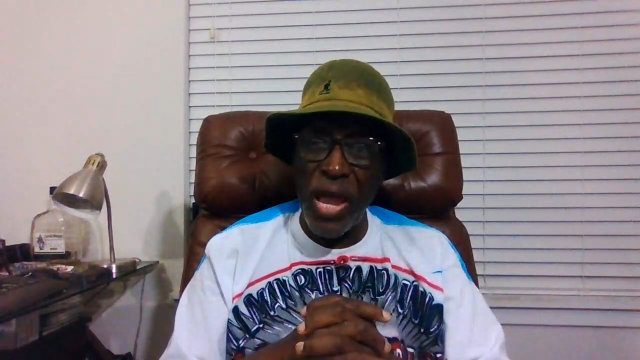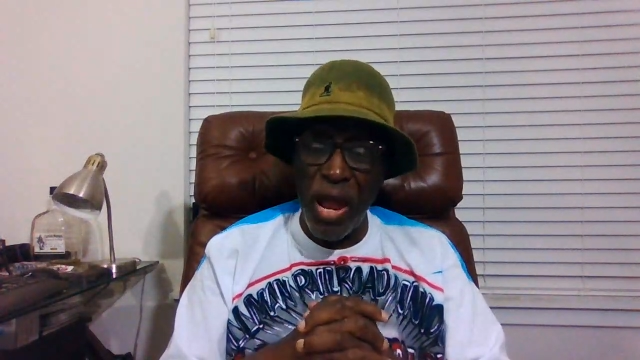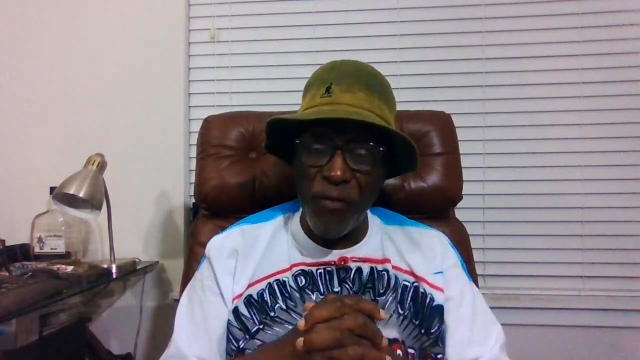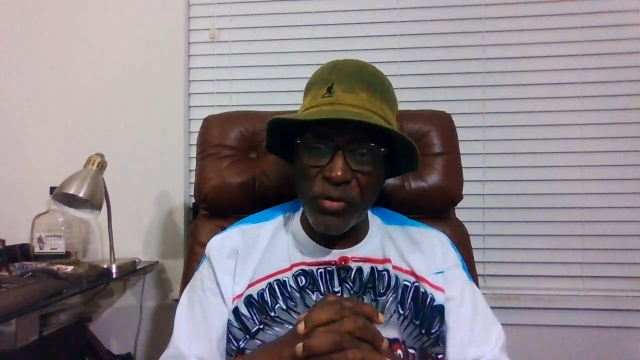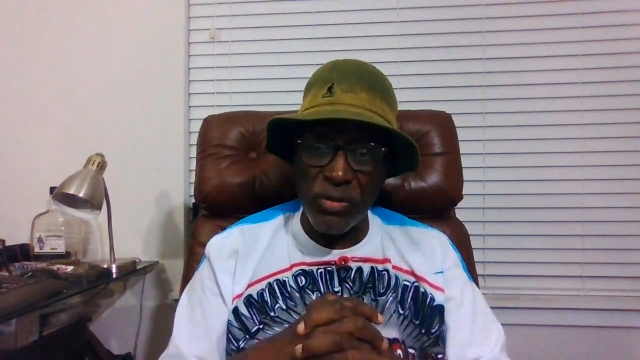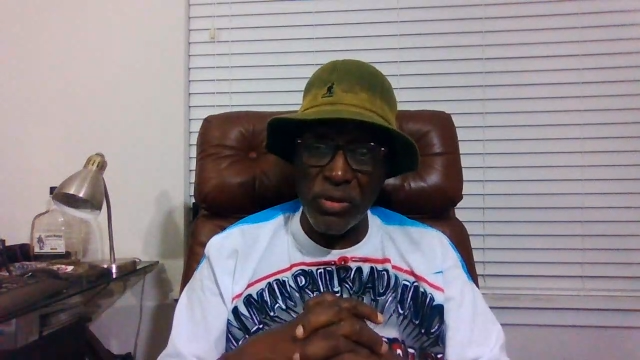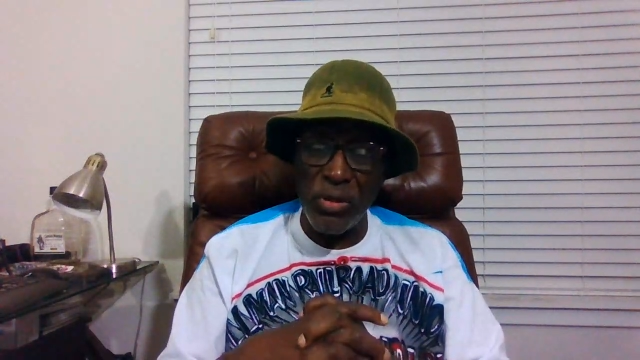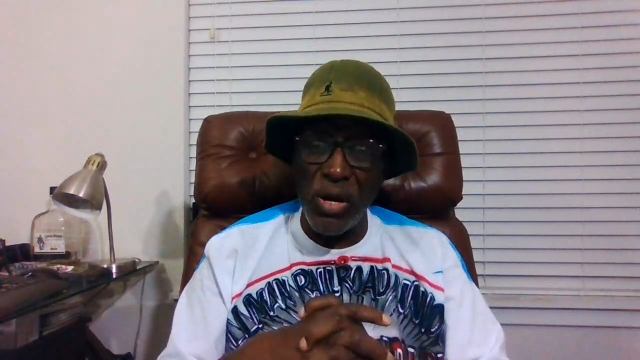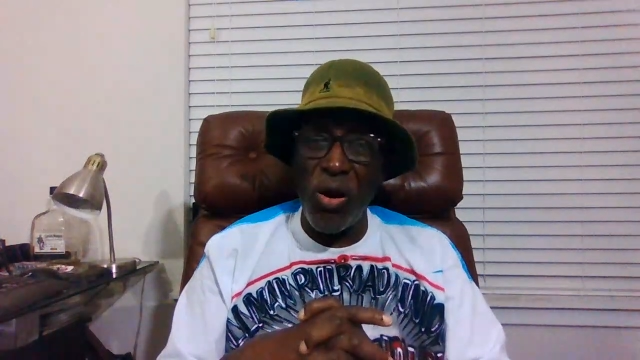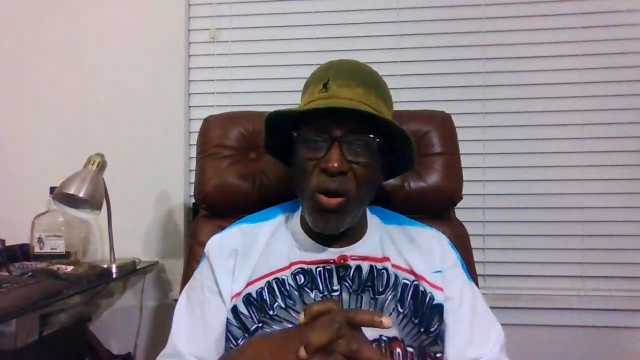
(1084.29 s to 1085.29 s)
Africa
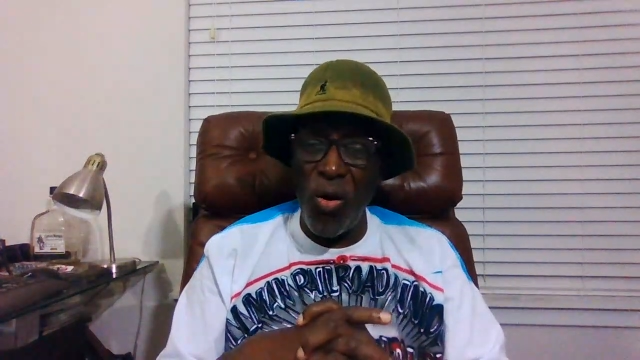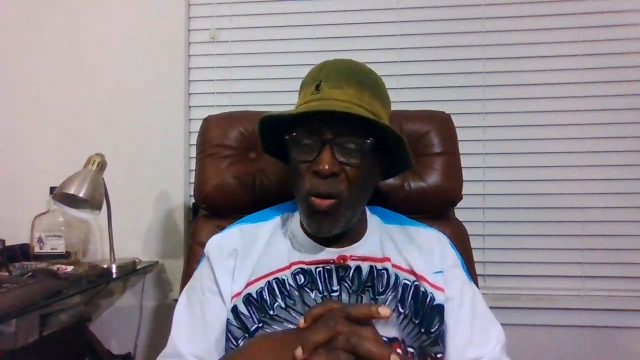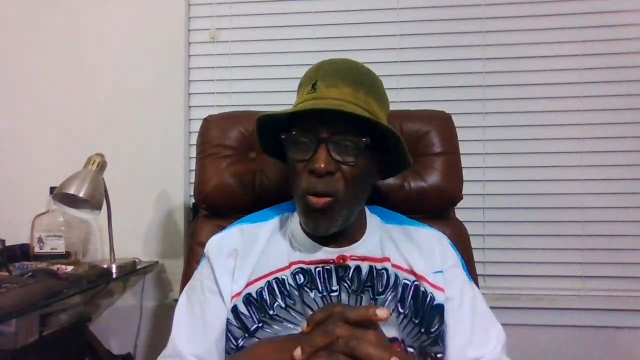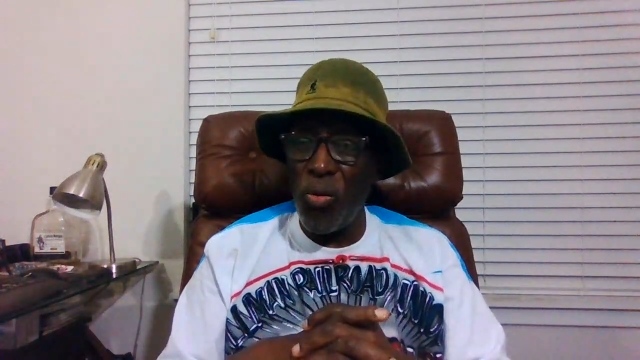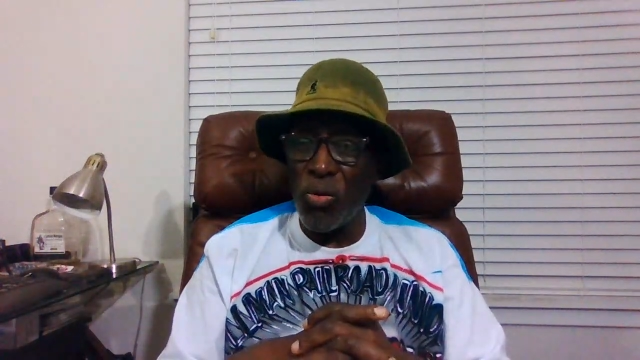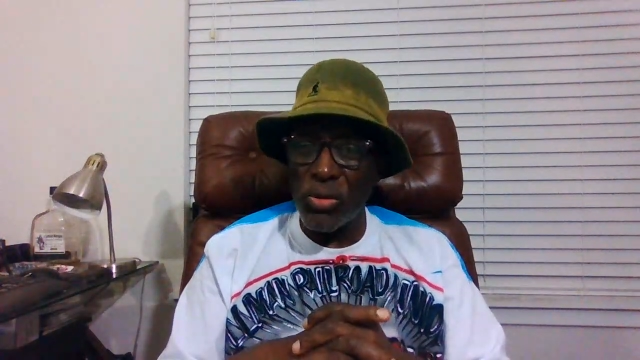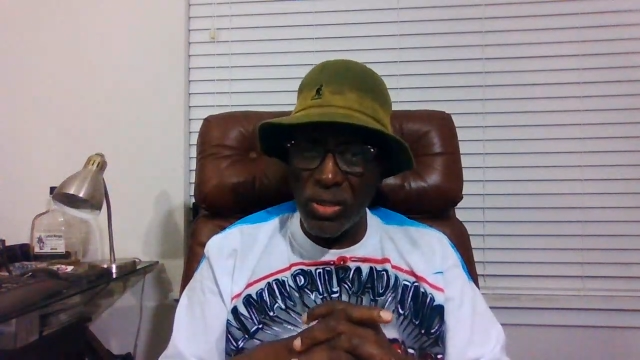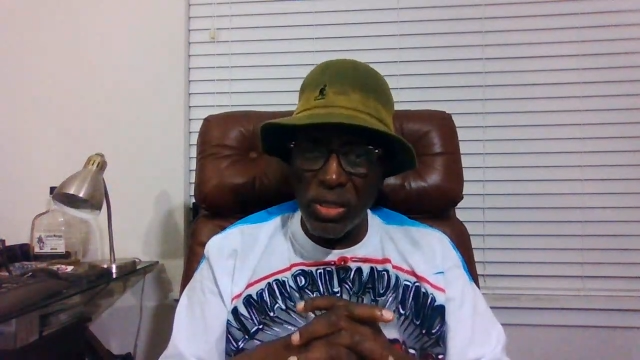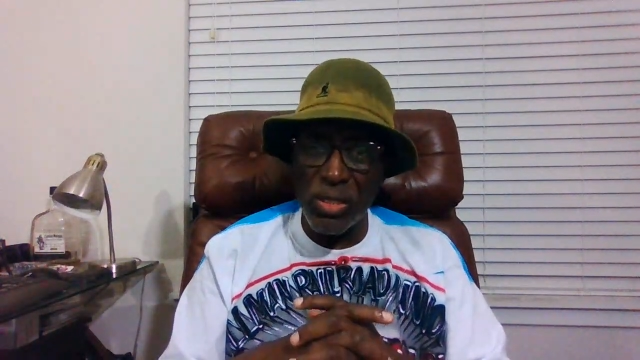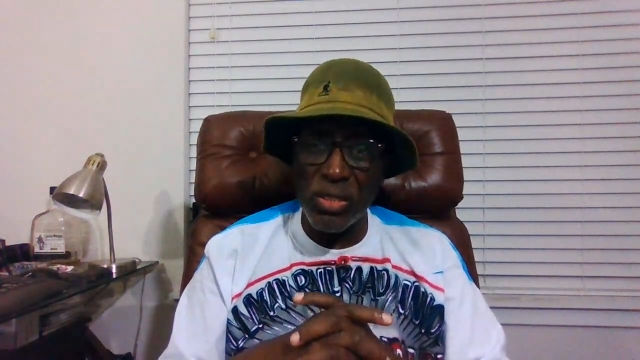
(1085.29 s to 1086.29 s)
all
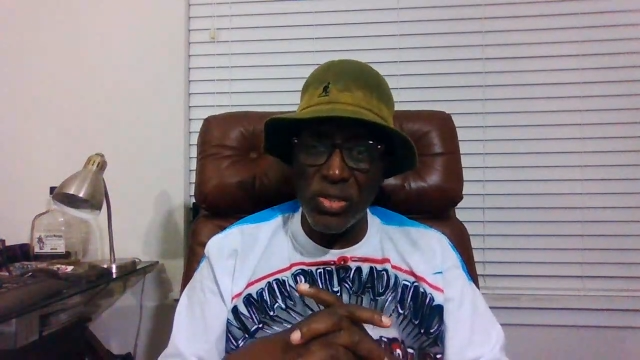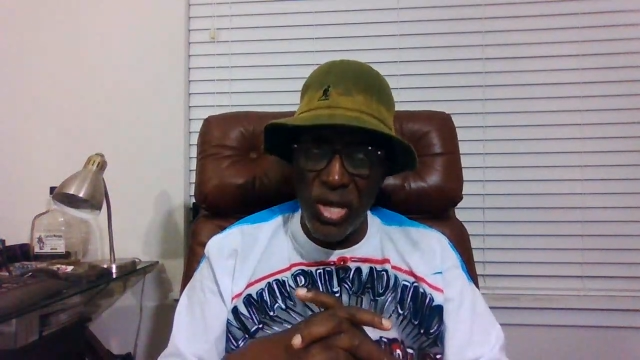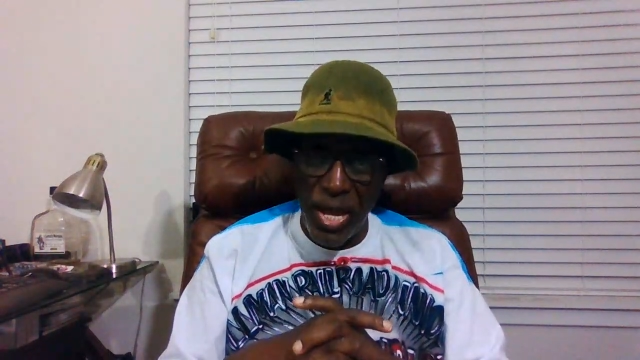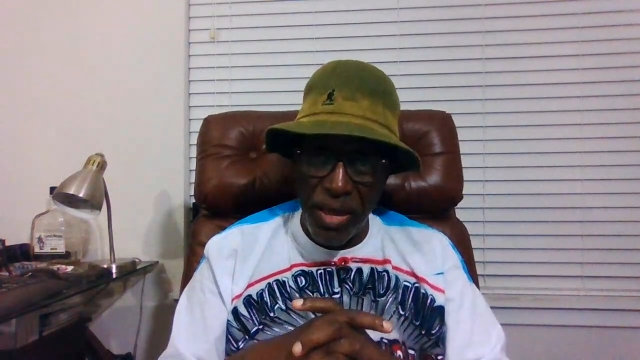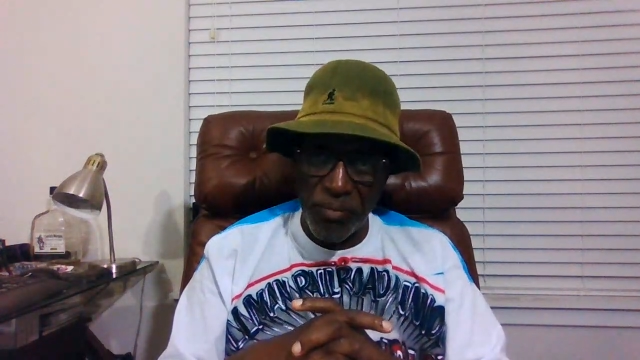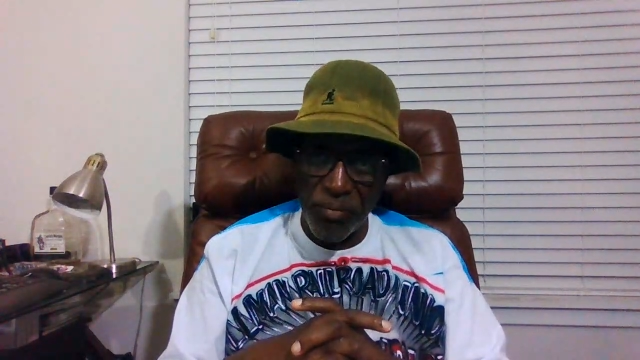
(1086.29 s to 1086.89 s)
the time.